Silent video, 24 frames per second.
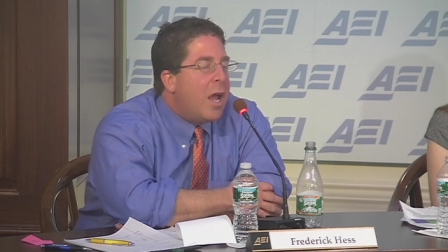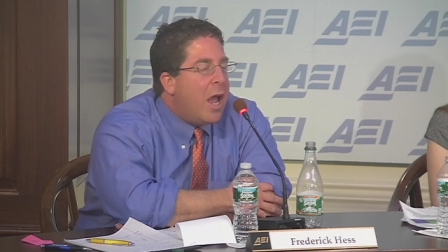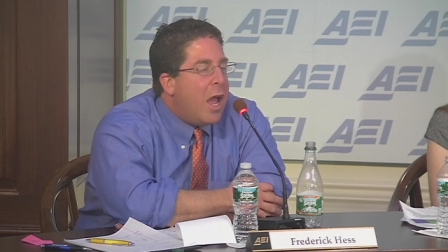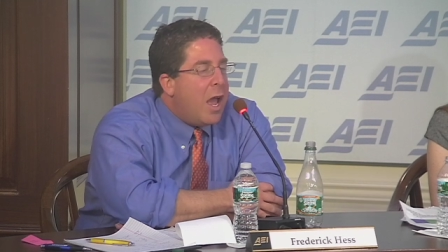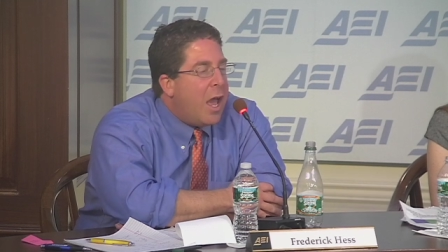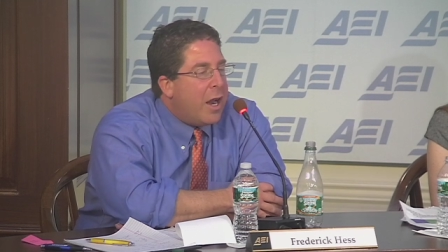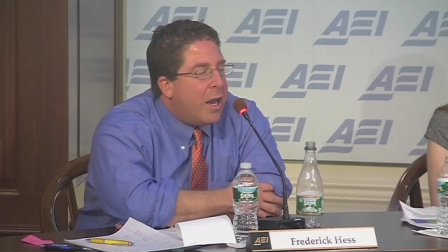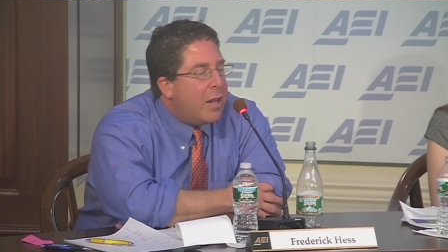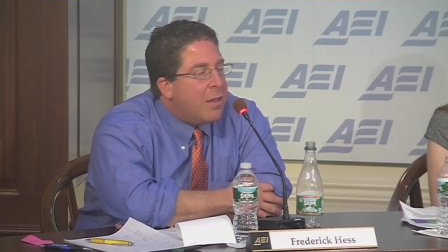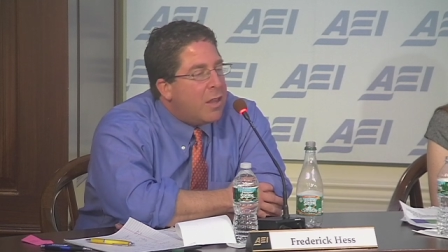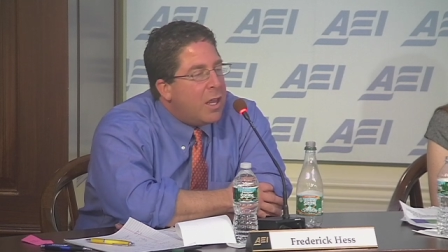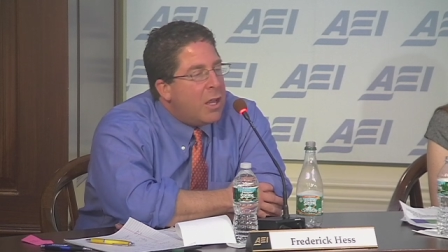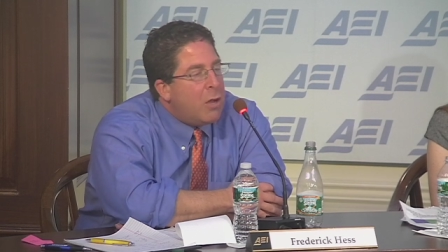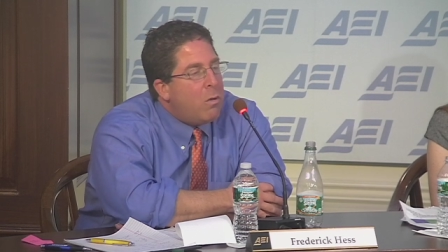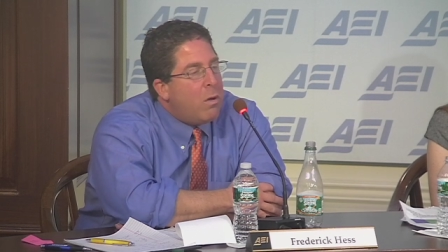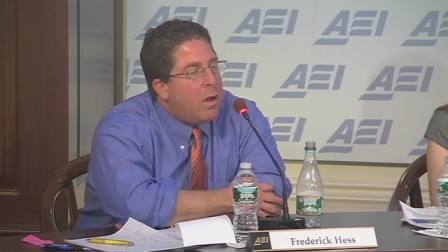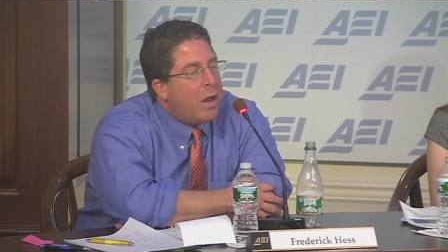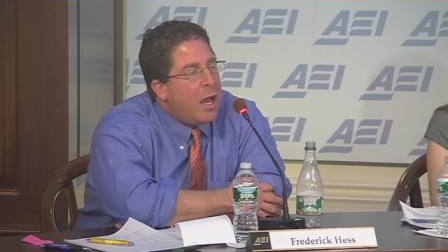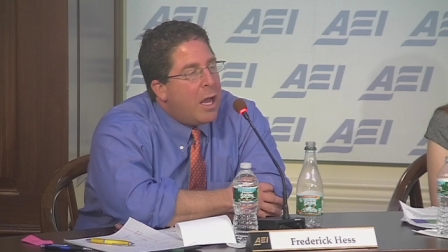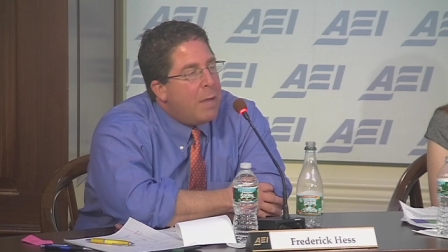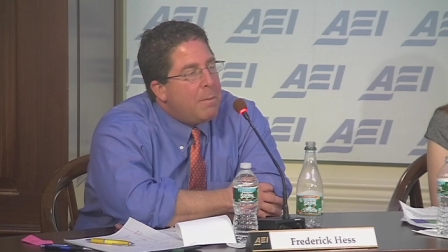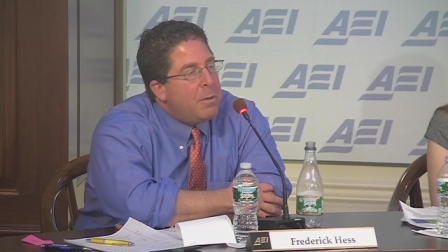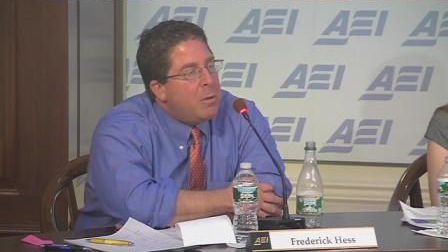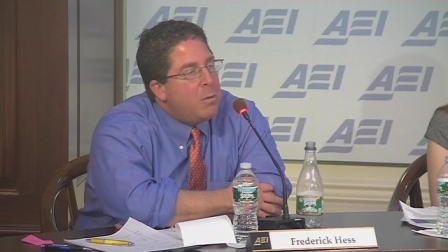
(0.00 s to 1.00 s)
And I think
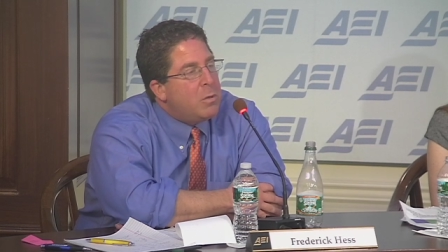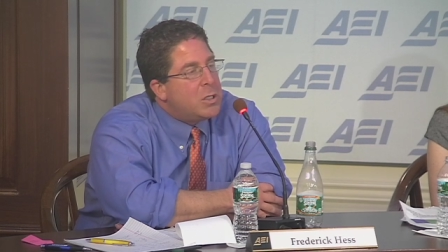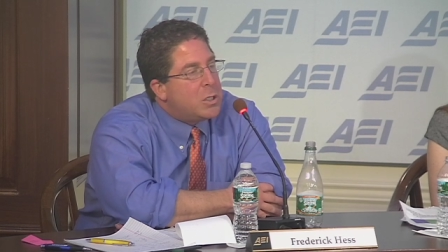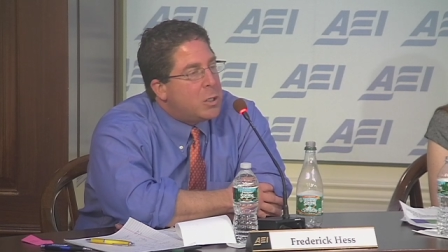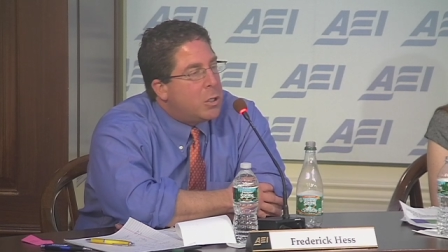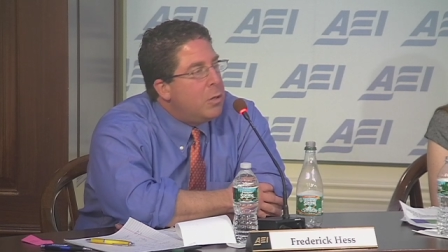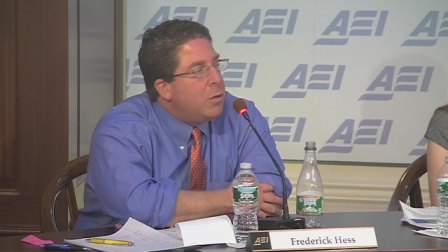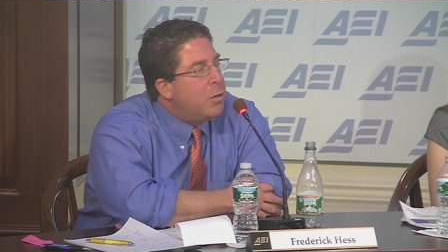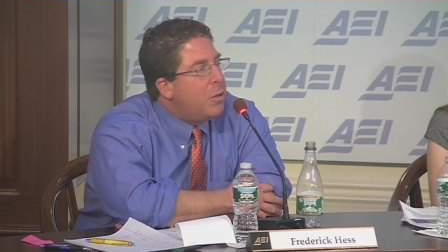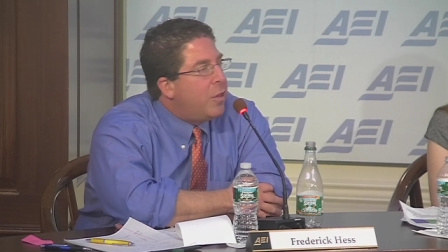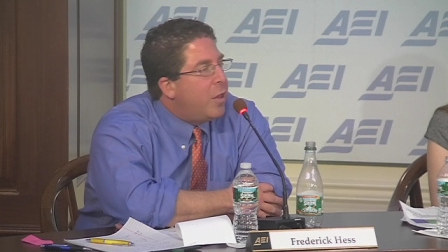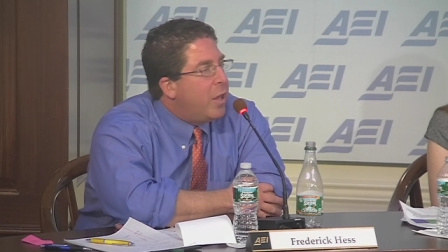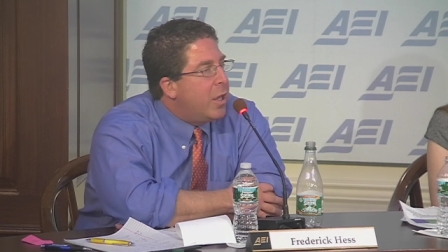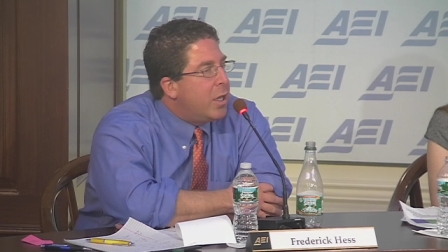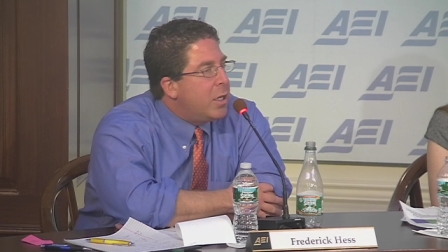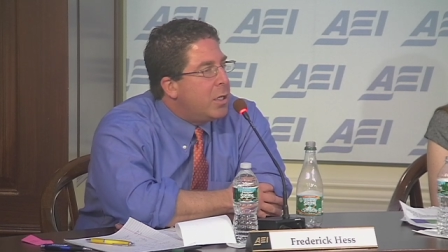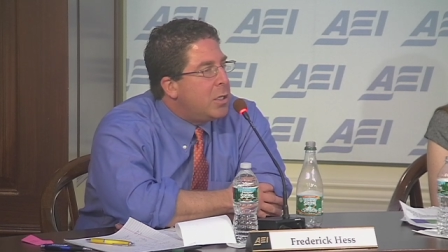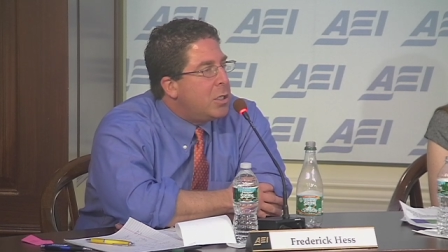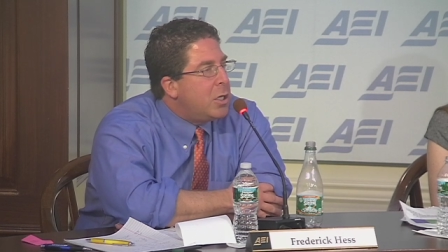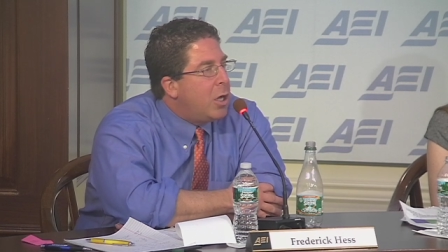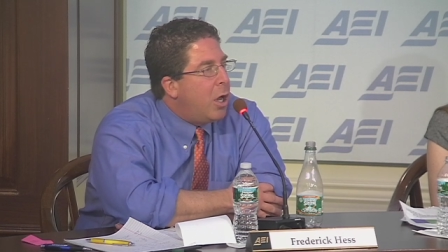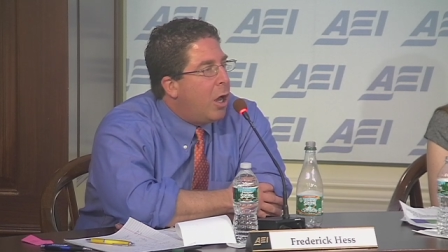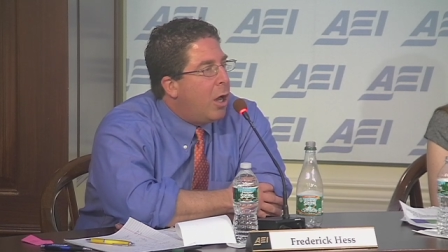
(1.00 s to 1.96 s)
what happened was two things.